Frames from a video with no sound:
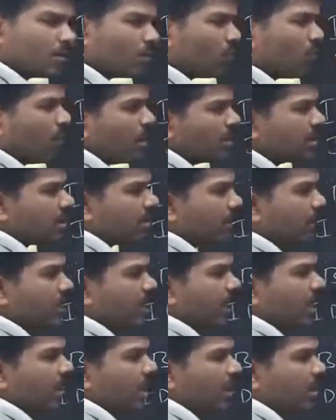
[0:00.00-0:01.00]

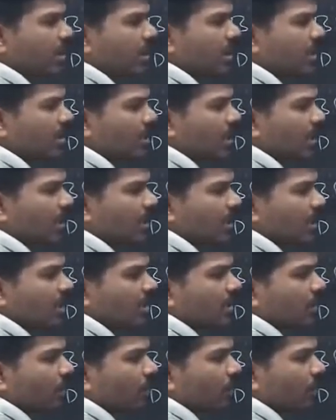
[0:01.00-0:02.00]
170 countries are there in
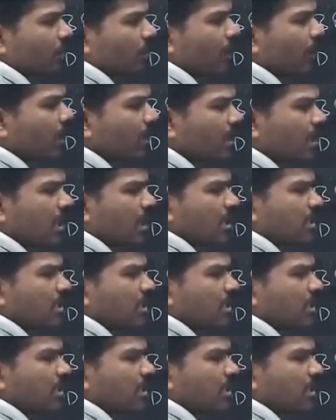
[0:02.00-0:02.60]
the World Bank.